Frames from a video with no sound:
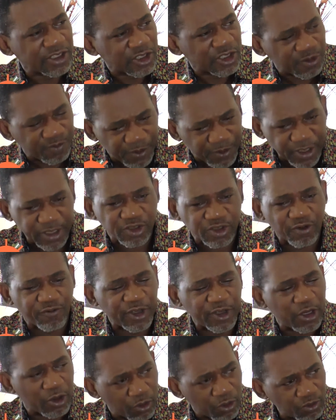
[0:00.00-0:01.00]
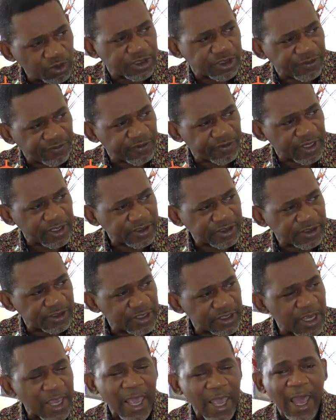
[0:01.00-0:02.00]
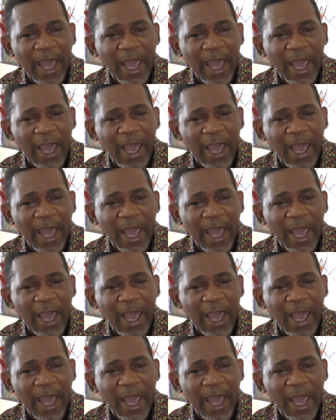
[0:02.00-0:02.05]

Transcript: the spirit of inclusiveness